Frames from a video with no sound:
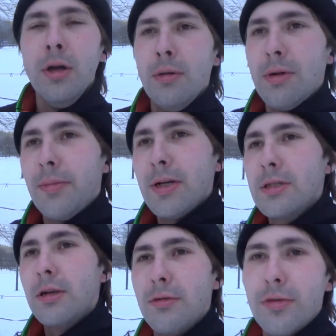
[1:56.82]
my
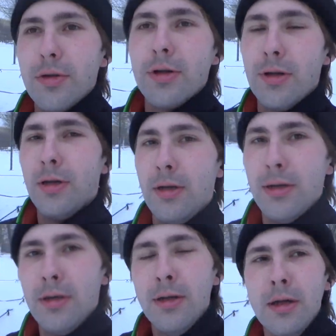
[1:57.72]
bicycle through it.
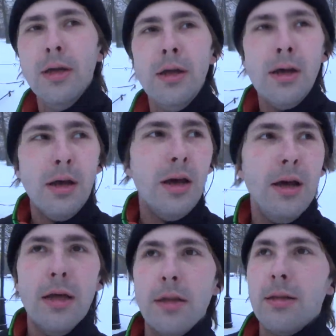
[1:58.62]

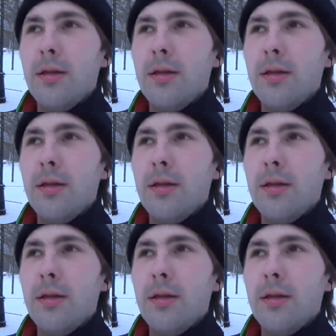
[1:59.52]
And